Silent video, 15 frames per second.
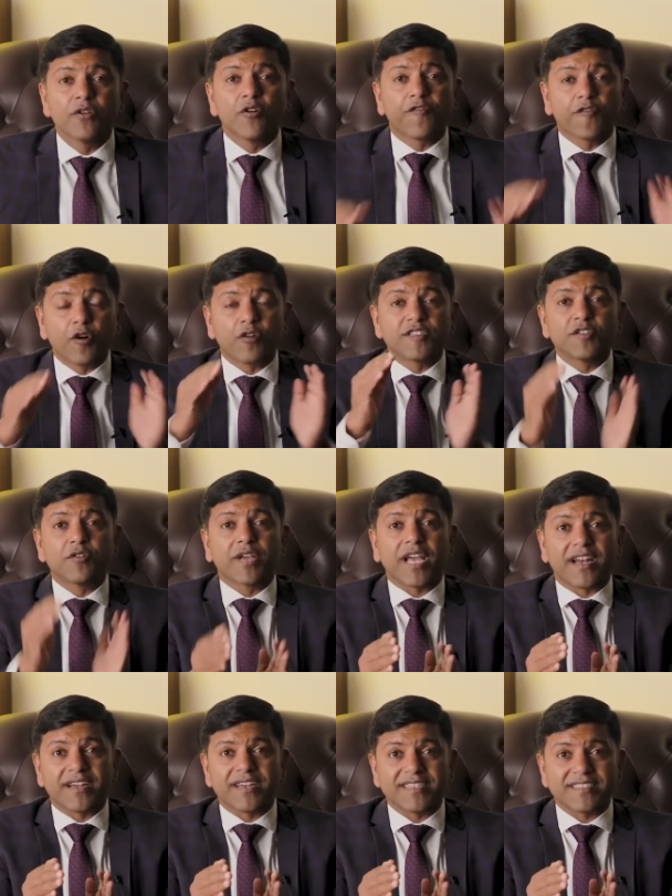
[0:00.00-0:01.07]
of course, you
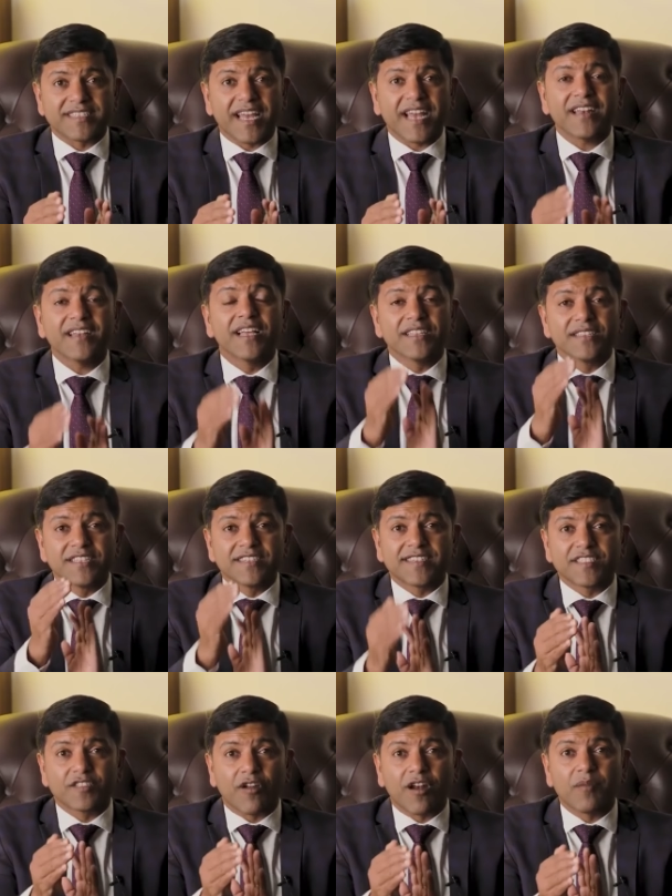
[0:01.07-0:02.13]
can understand this
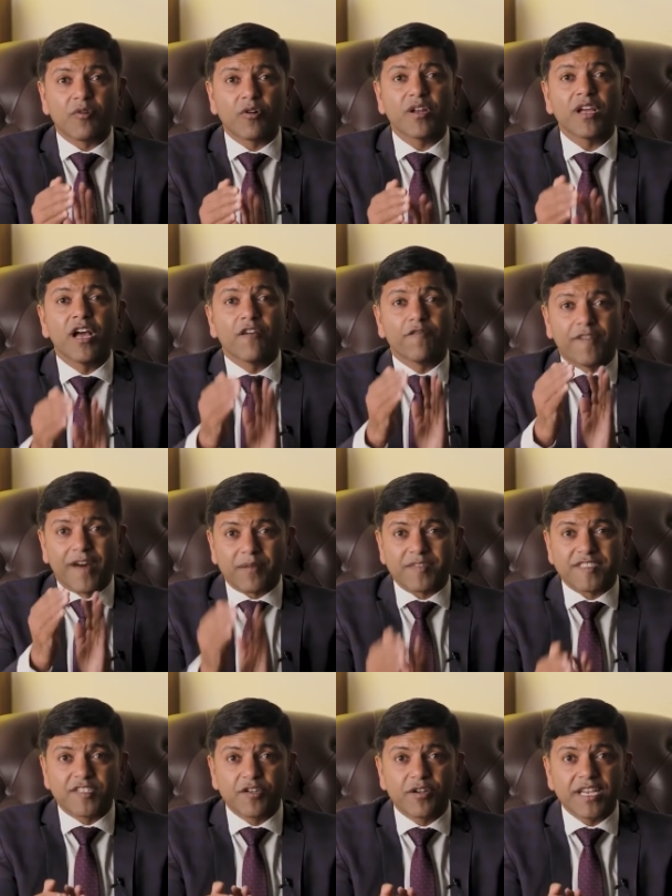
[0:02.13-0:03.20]
is all about
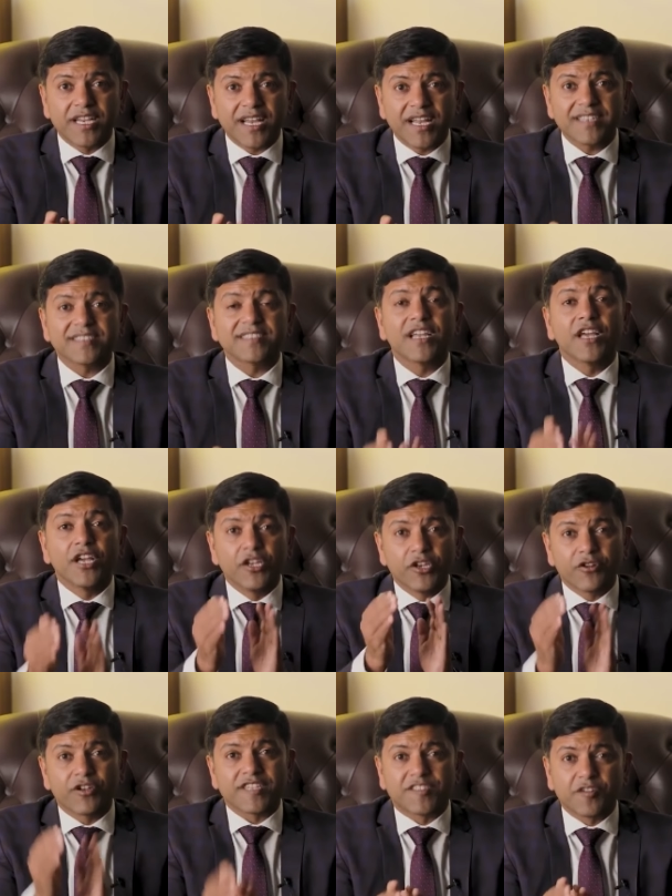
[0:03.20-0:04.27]
pharmaceuticals,
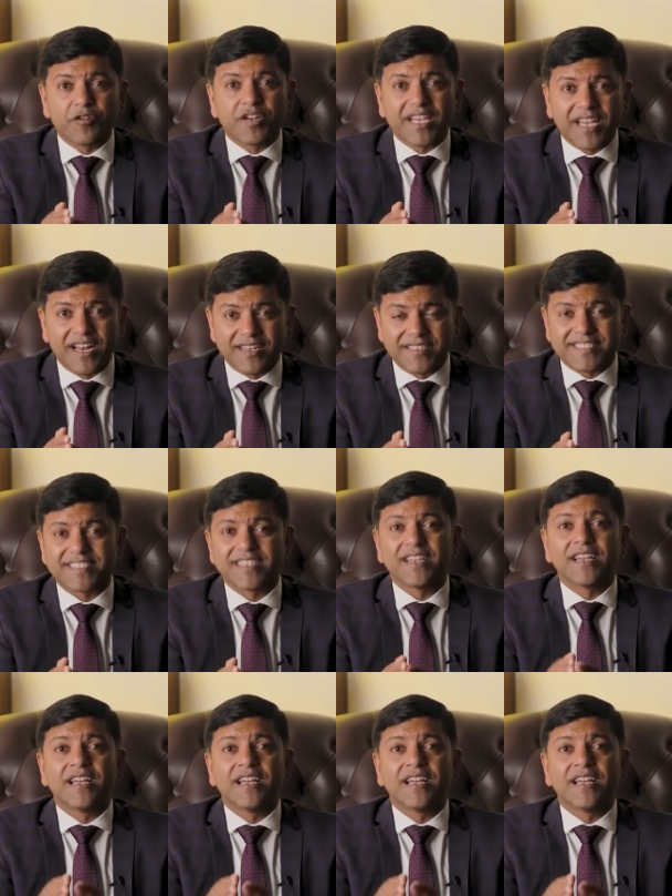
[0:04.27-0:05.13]
nutraceuticals.